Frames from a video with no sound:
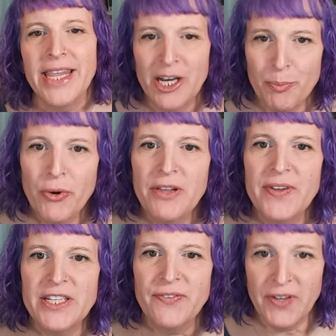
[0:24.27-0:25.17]
In a
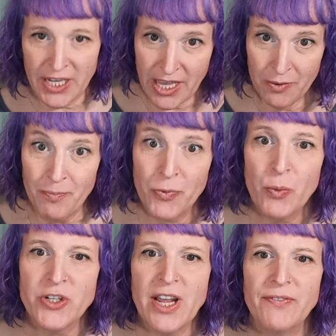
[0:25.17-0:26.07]
previous video,
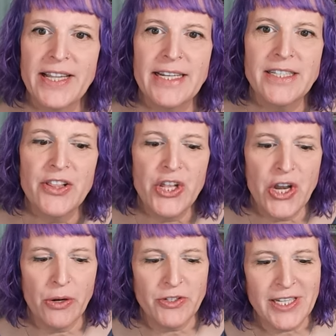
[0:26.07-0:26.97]
which I've linked in the
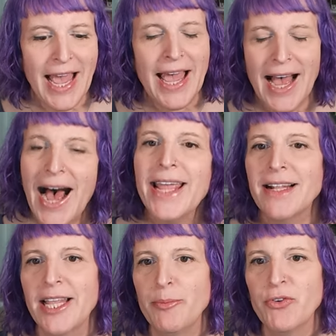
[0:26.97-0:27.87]
notes, I
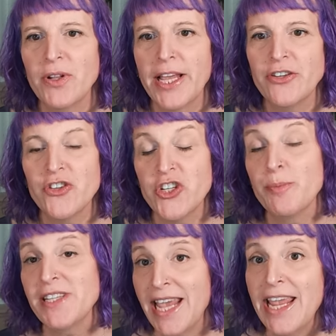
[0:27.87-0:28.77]
claimed
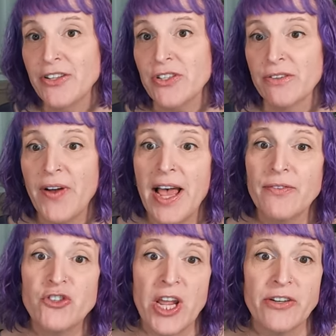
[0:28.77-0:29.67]
relationships can
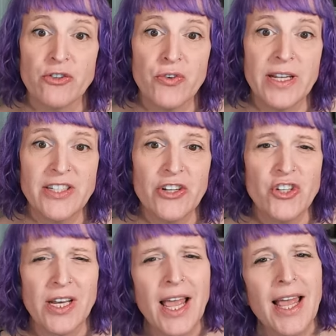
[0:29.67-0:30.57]
survive gender
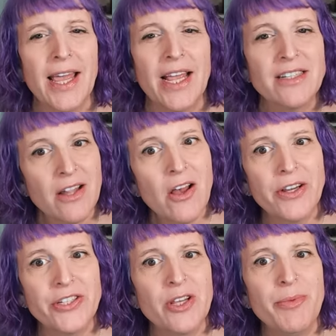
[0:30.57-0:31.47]
transition as
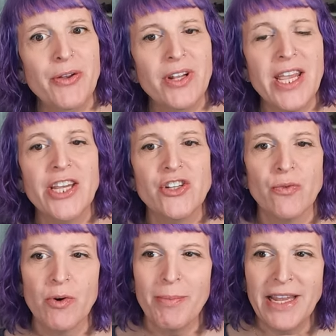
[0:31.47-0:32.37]
long as
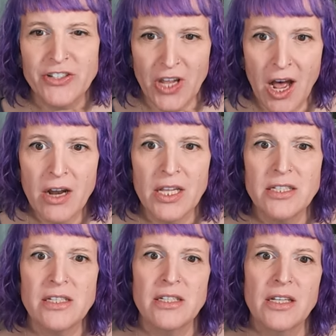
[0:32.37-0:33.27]
communication remains
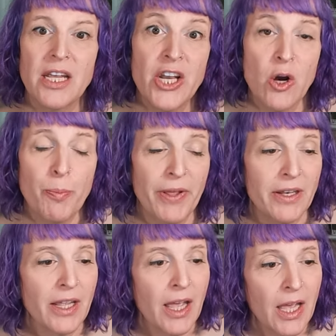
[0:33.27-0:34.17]
honest and
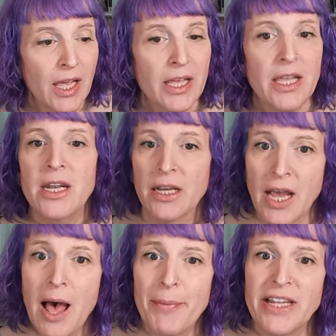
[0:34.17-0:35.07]
open. In a
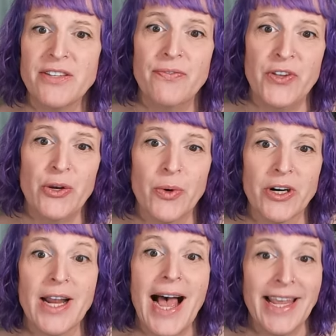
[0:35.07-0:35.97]
comment,
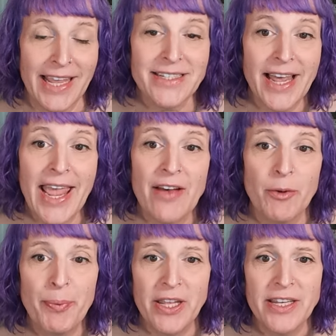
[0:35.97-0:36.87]
viewer, I guess I
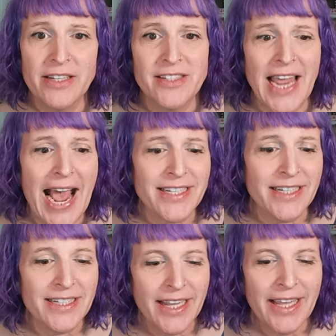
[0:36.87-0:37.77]
have opinions,
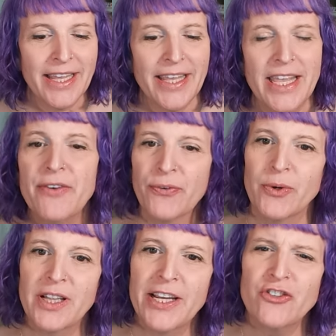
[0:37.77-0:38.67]
asked, if a
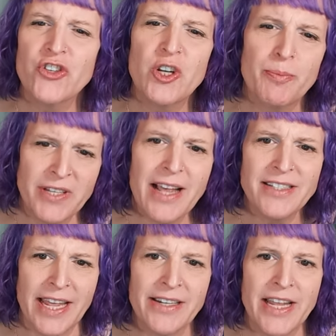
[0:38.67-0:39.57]
relationship
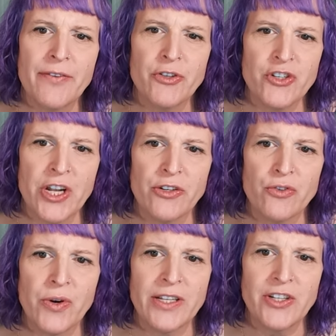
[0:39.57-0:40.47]
does end after
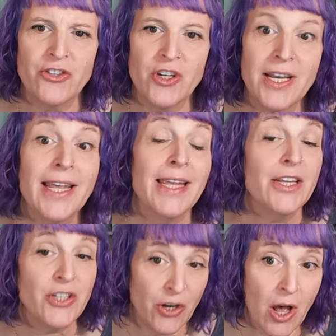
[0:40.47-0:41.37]
gender transition,
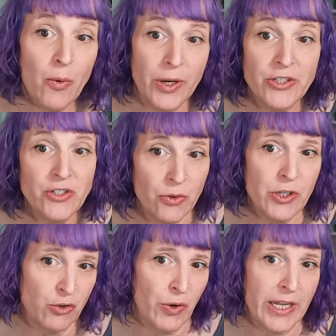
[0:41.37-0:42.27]
is it always
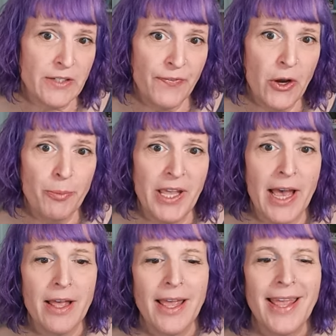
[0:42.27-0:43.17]
due to
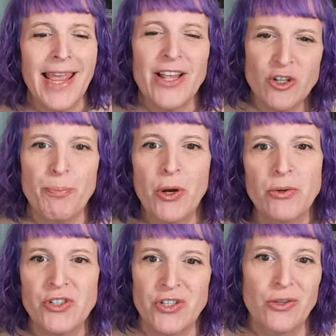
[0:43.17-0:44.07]
transphobia, as
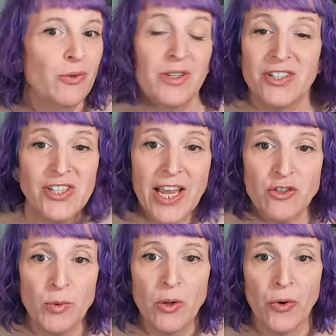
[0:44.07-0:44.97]
opposed to
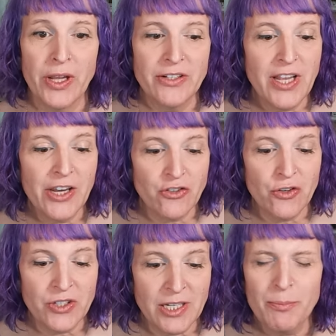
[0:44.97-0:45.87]
sexual
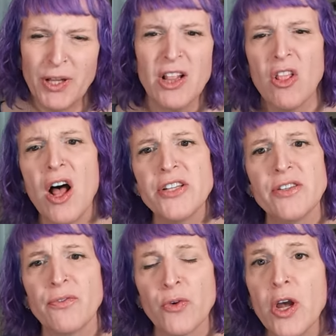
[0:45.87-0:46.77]
orientation or simply
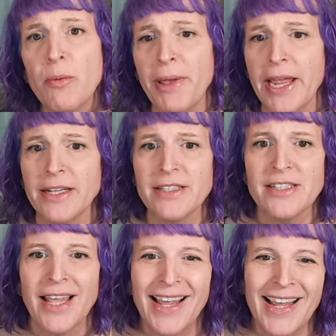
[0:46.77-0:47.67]
loss of
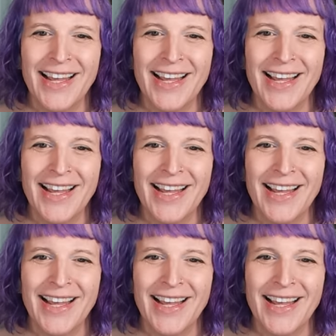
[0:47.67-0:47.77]
romance?